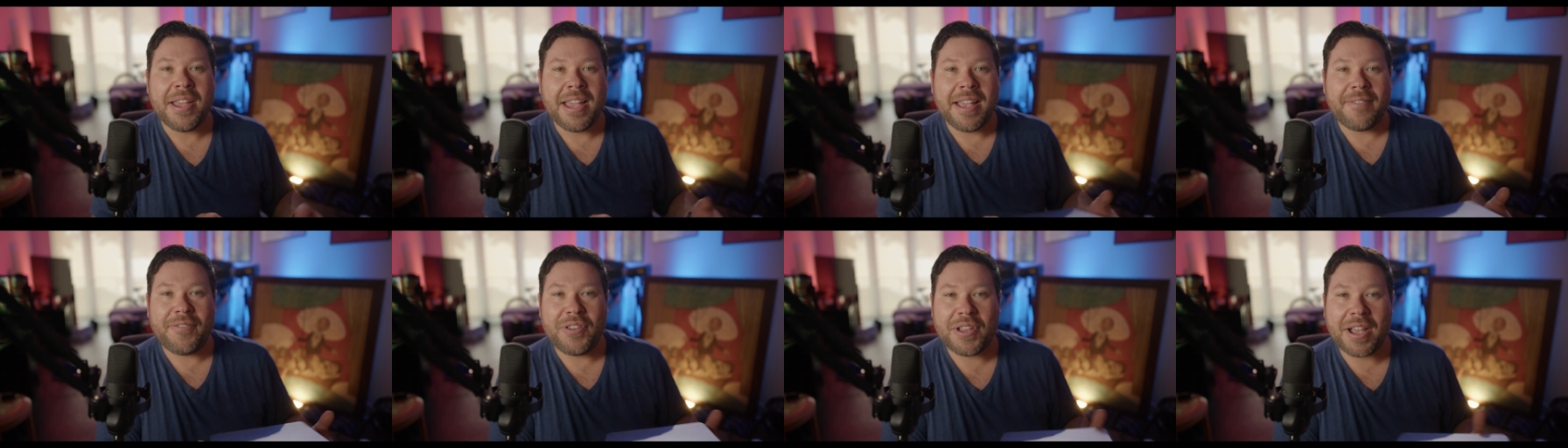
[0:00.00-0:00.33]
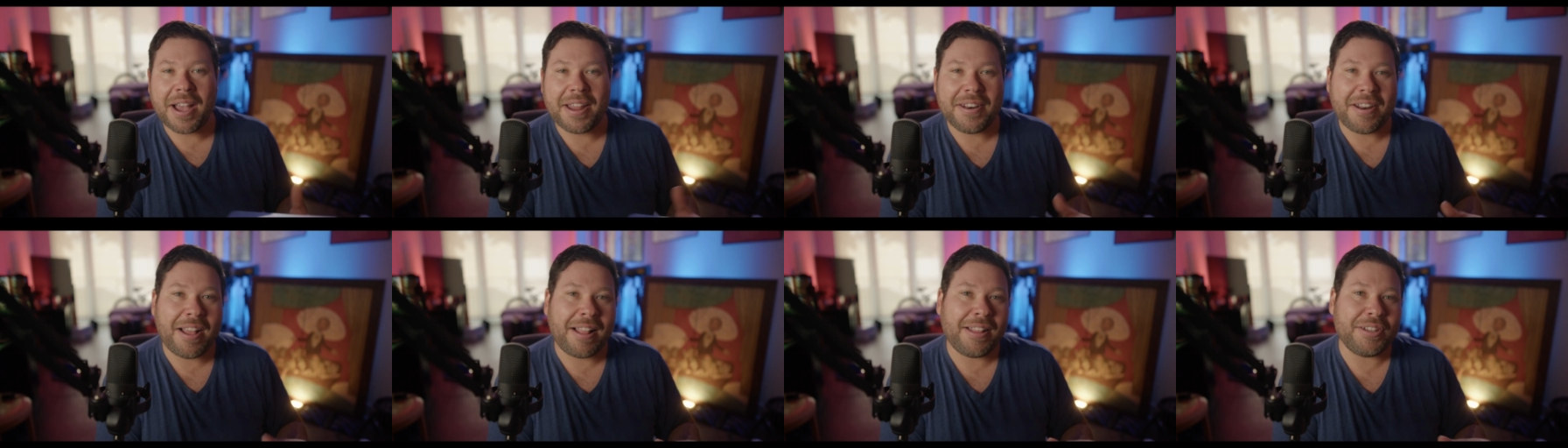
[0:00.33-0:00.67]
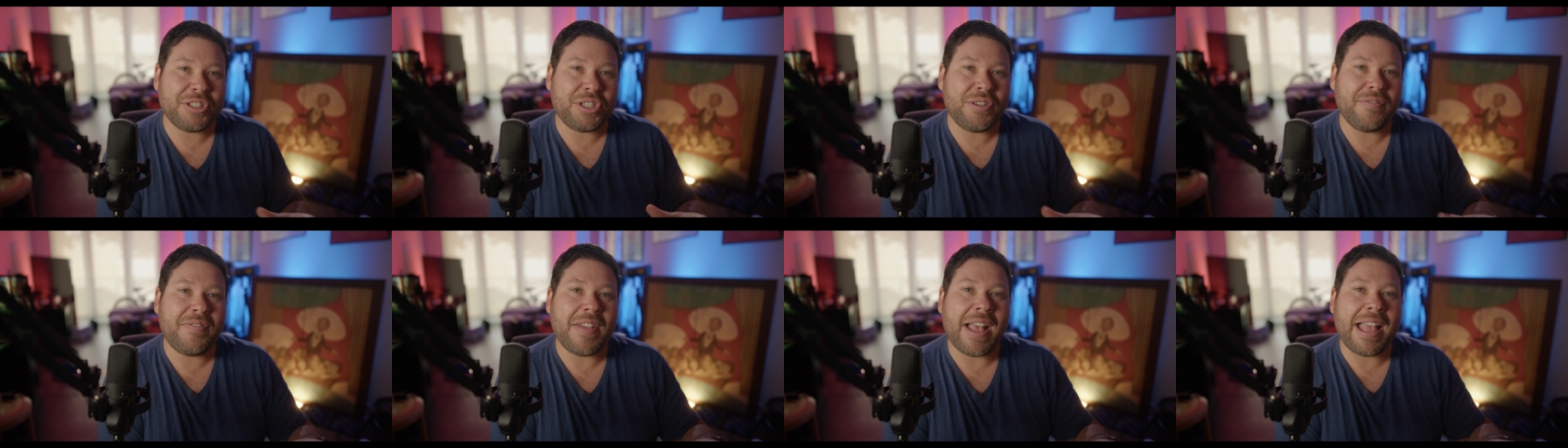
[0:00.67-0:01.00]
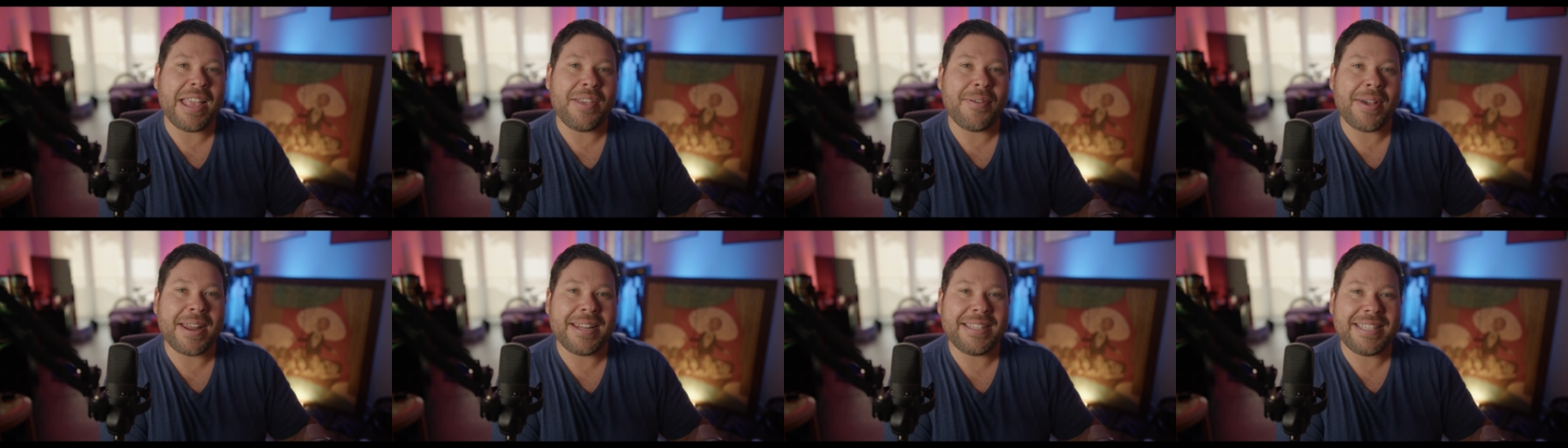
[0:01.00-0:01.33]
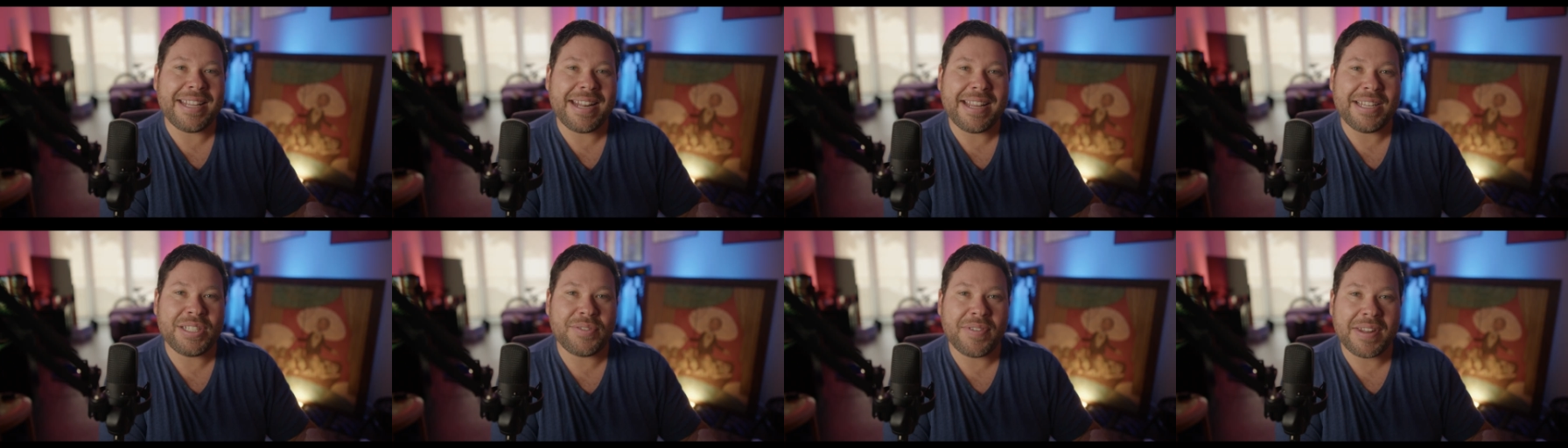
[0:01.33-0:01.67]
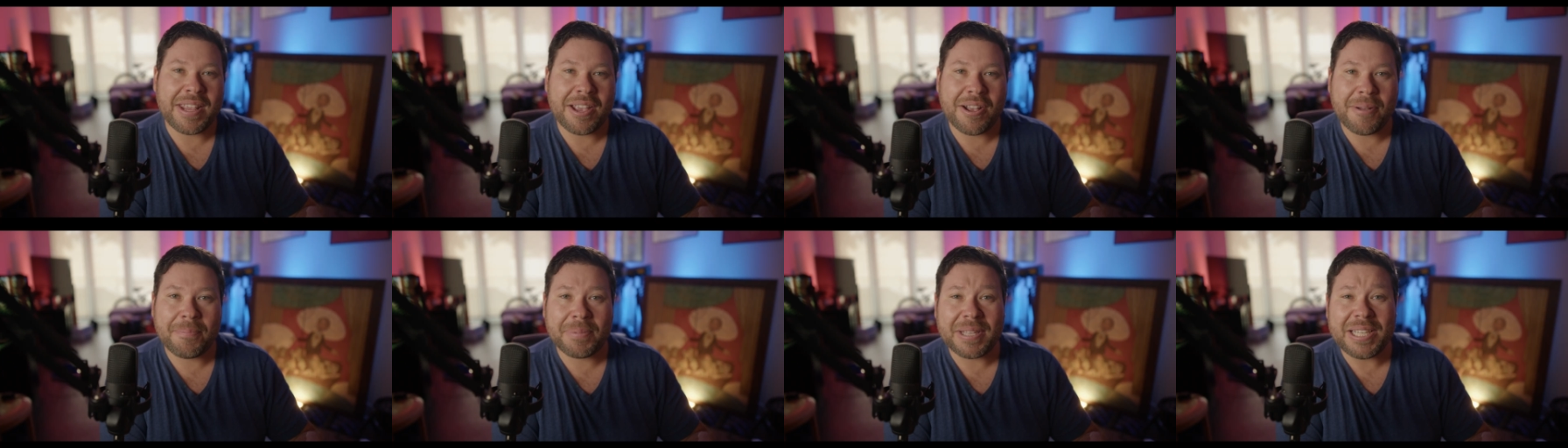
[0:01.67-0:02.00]
If you got knowledge and value out of today's
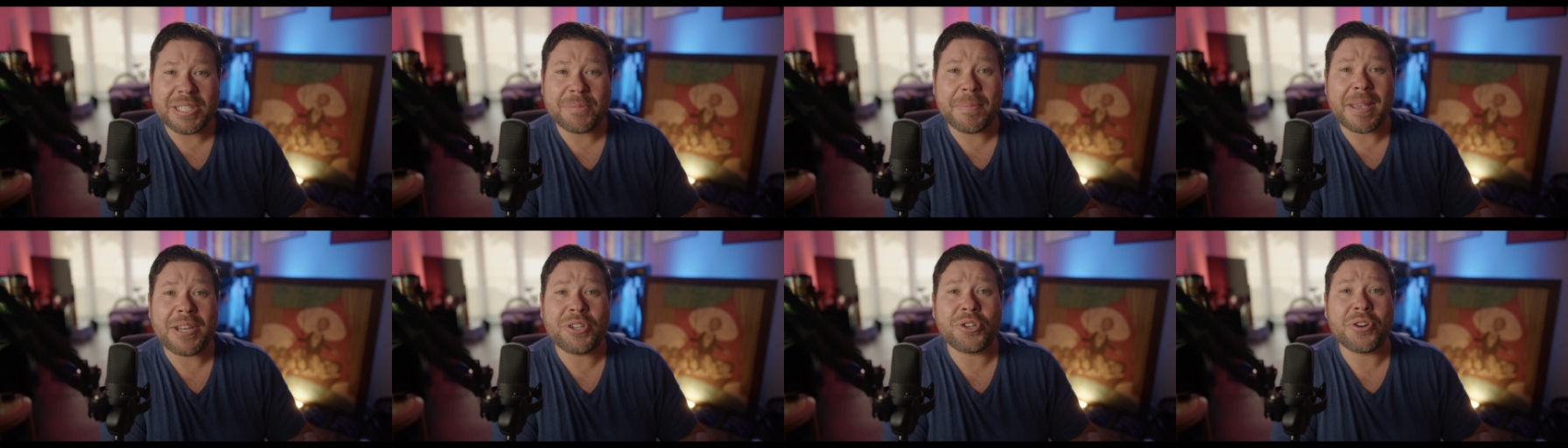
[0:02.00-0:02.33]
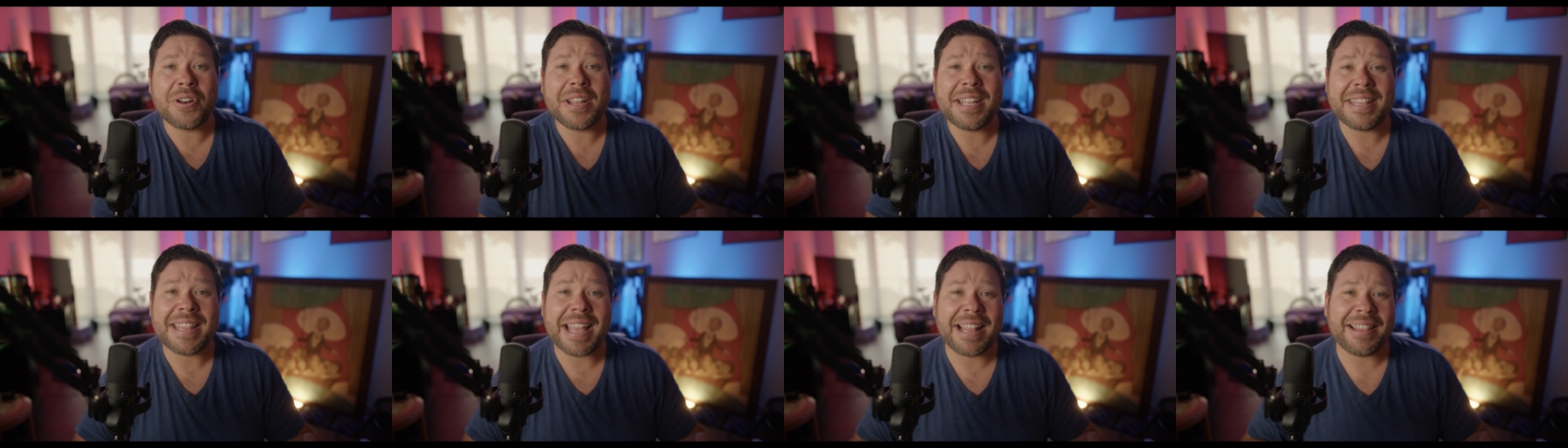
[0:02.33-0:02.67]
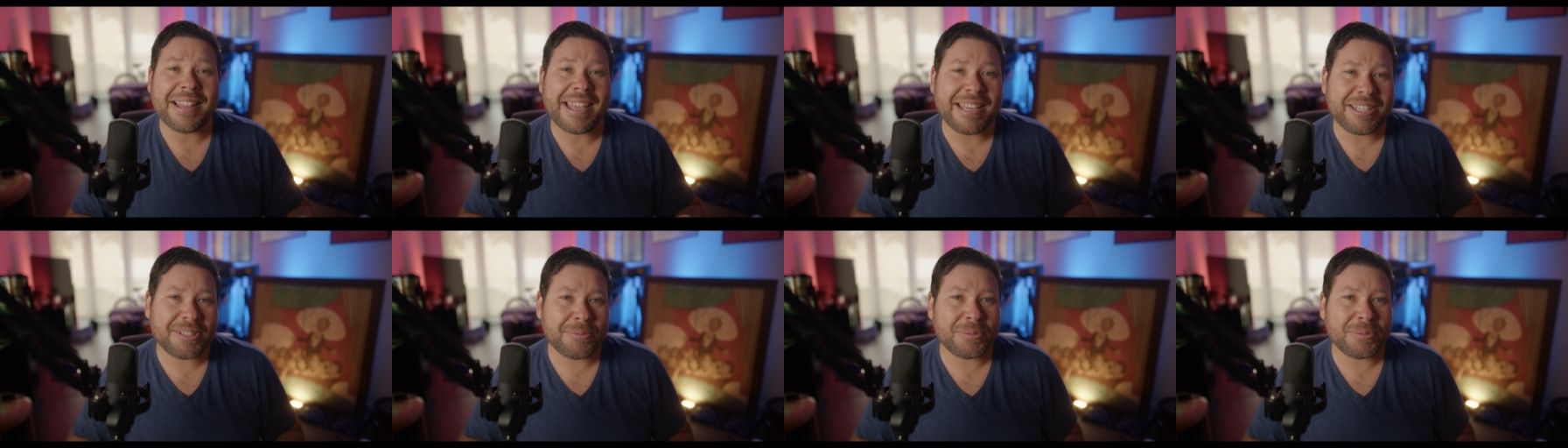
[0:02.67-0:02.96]
video, please make sure to hit that like,